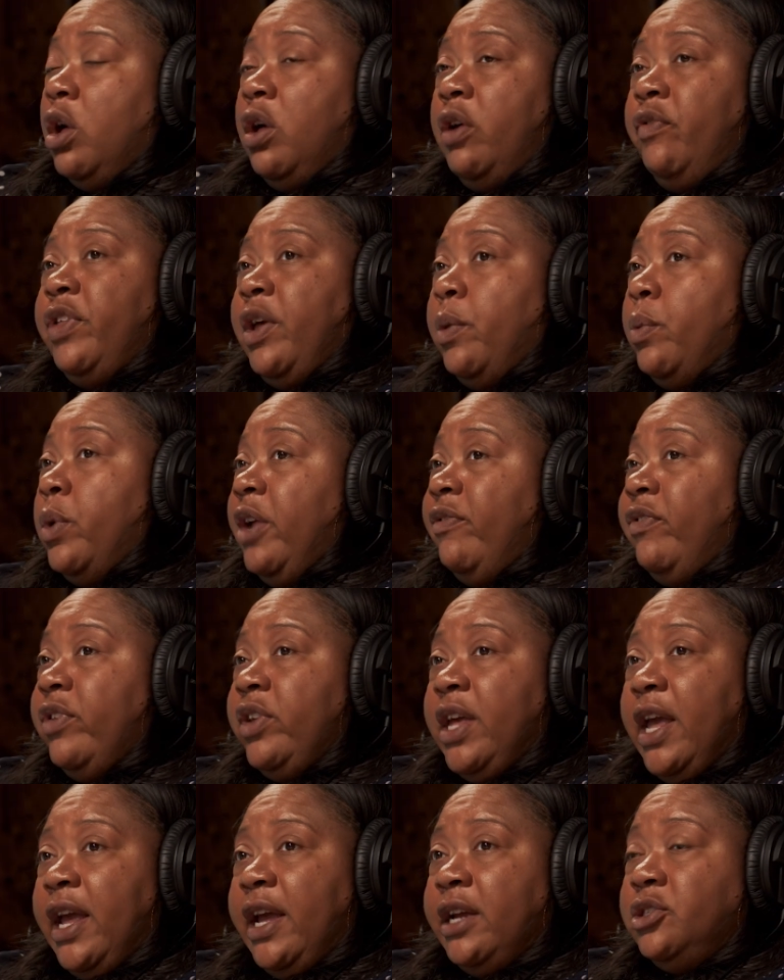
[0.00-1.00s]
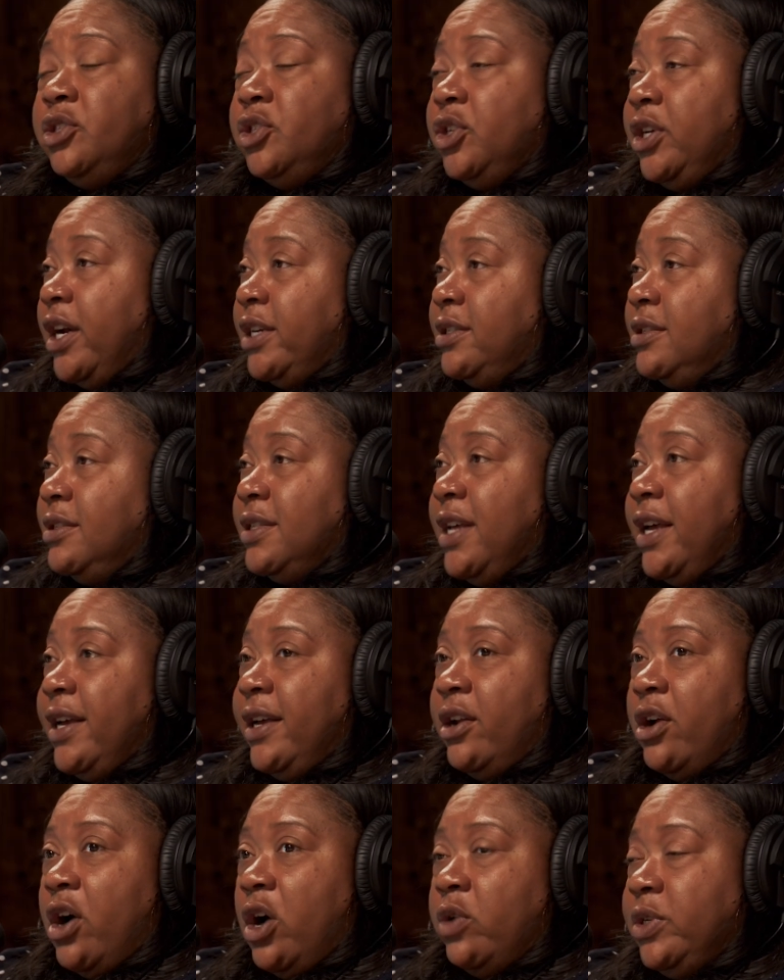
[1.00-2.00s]
if they want to engage, you guys, they
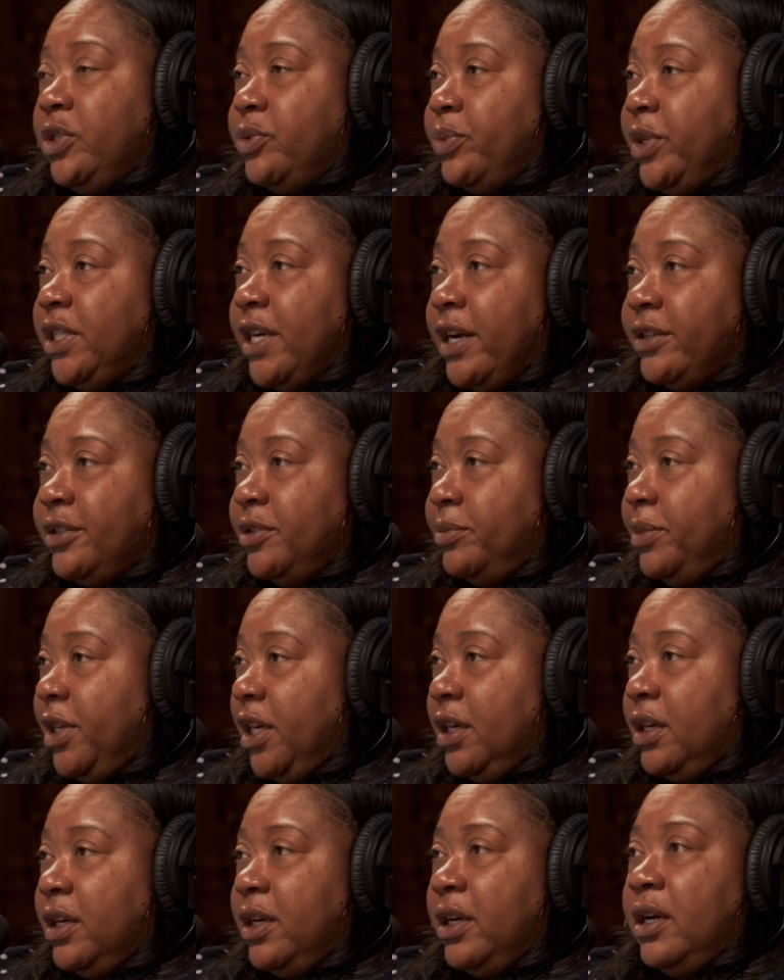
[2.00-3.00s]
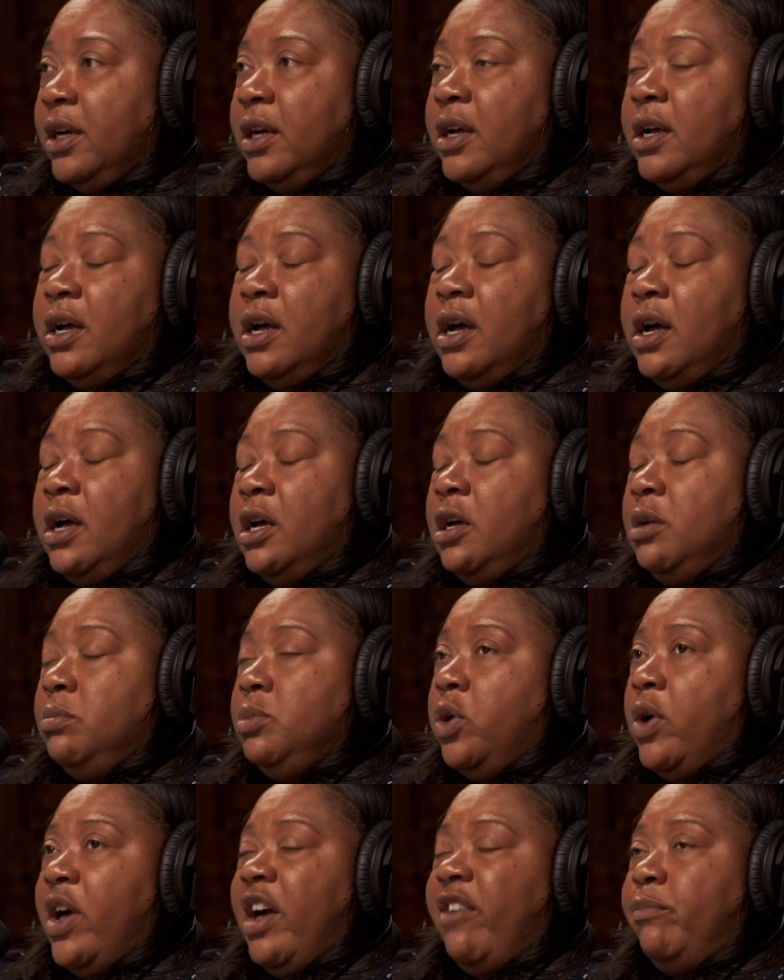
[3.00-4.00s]
could always reach out to me.
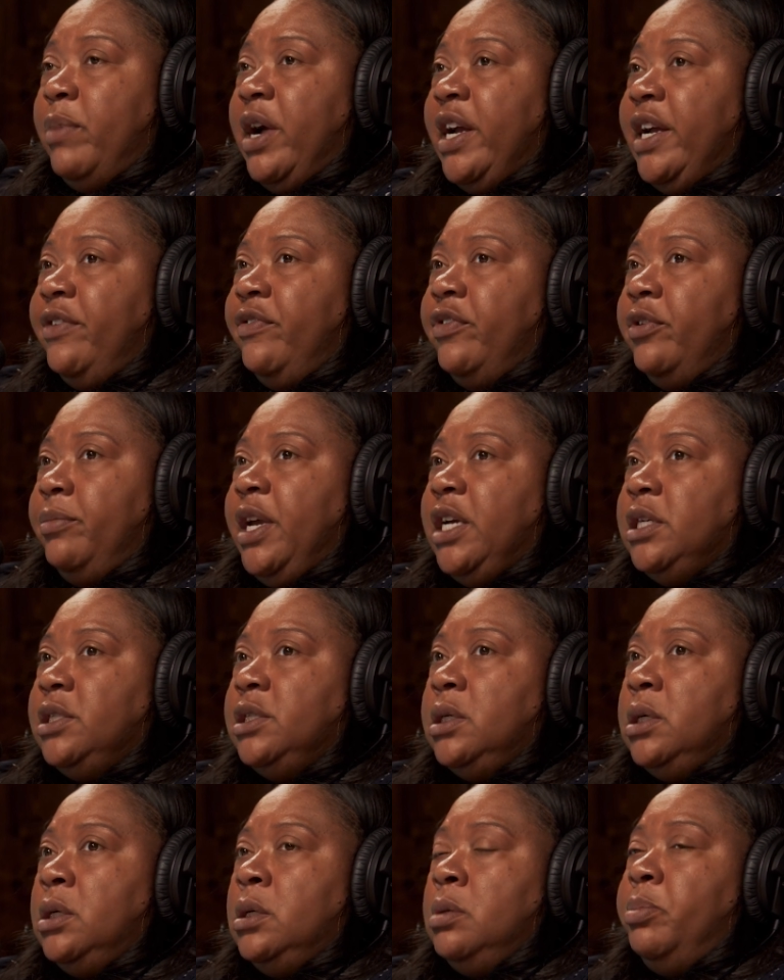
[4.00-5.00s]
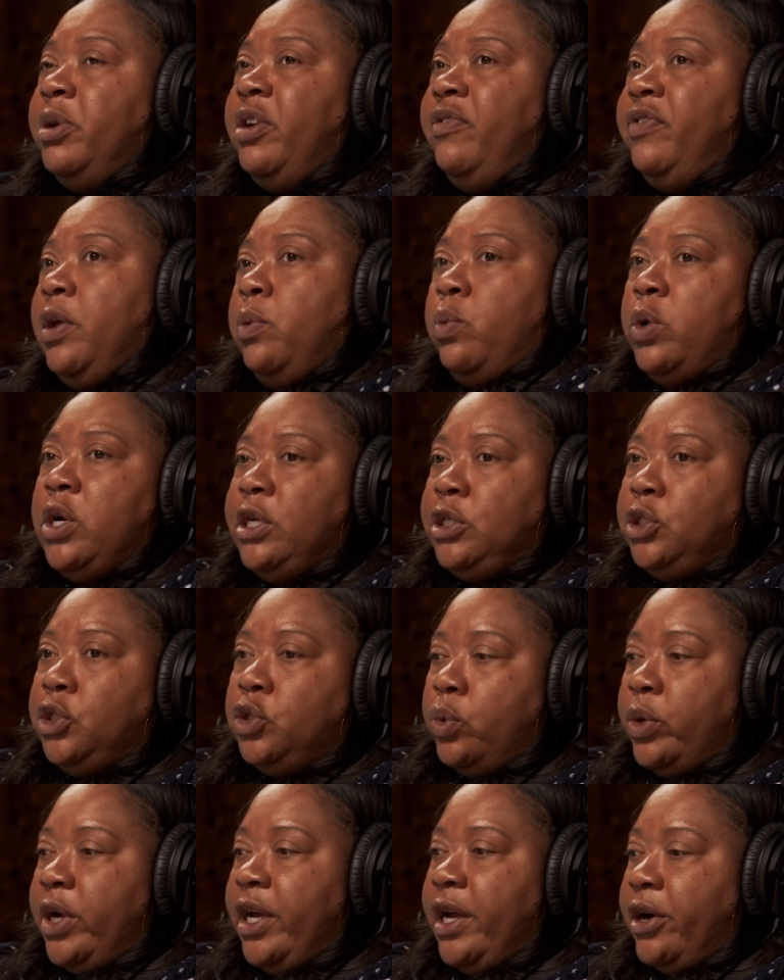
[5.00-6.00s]
You'll have my information. But if they want to
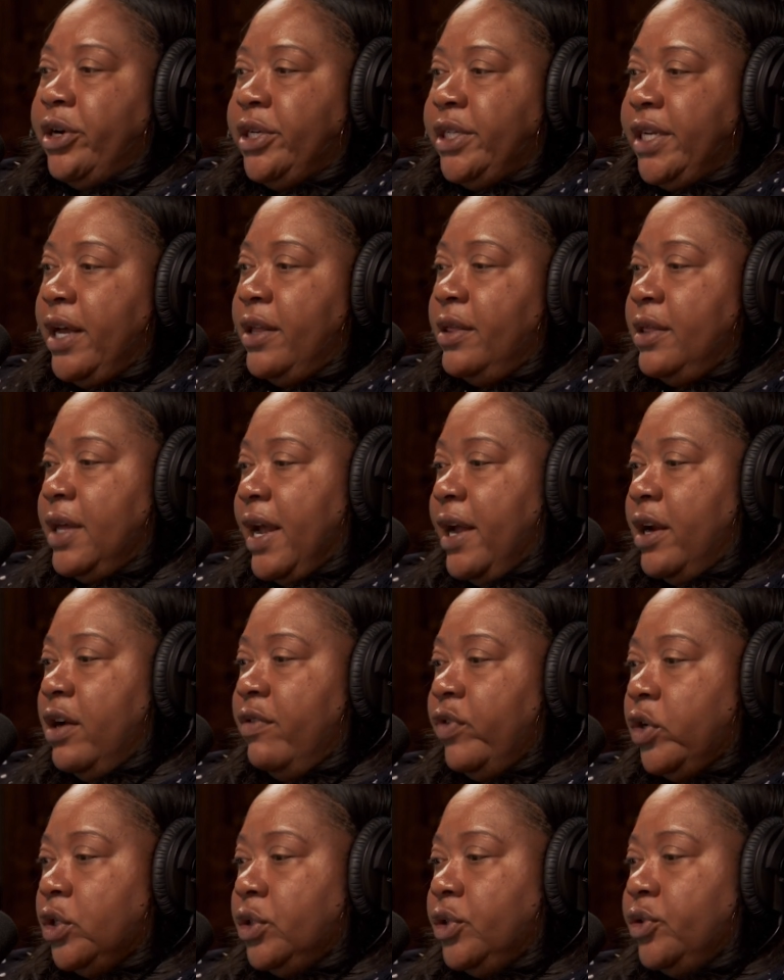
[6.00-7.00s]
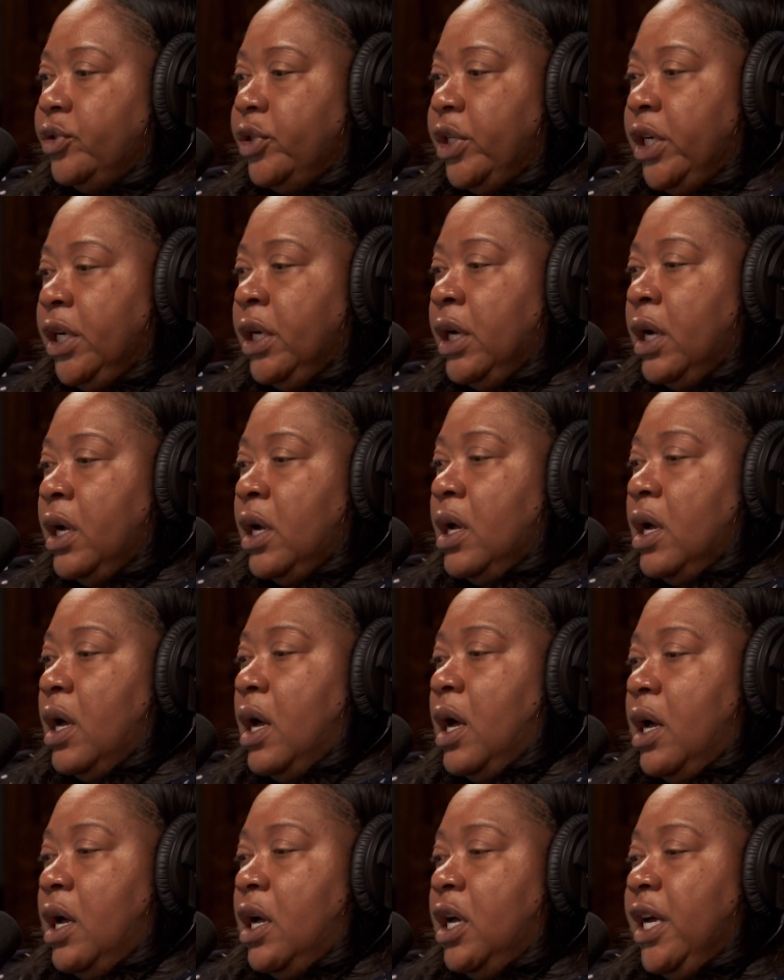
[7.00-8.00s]
enjoy, our 10th anniversary
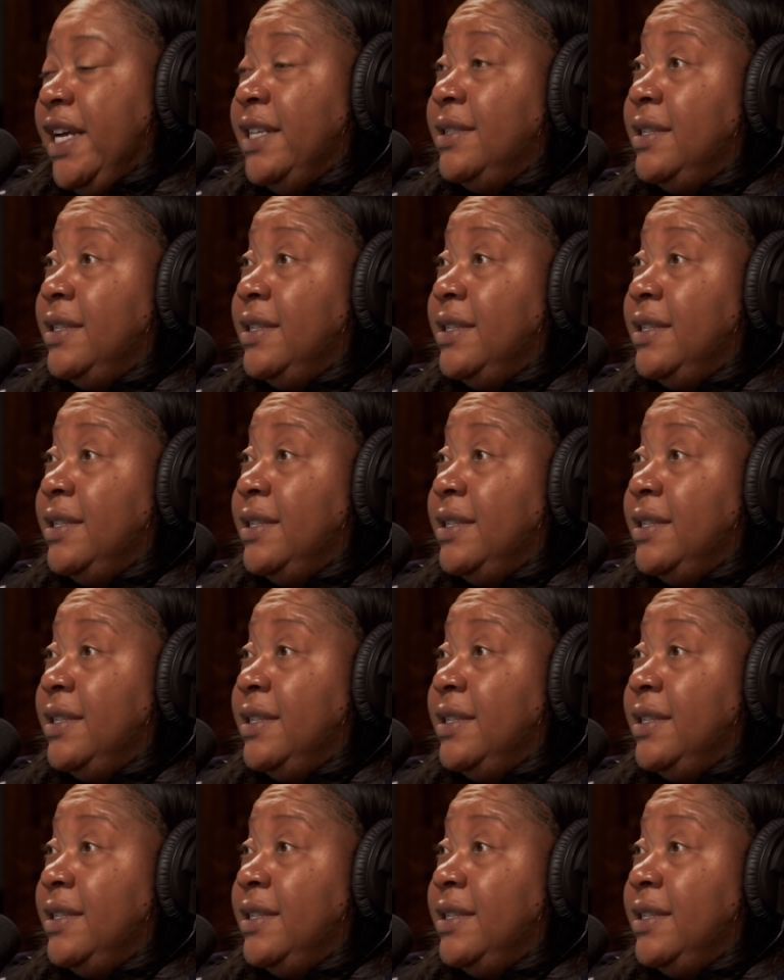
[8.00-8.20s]
is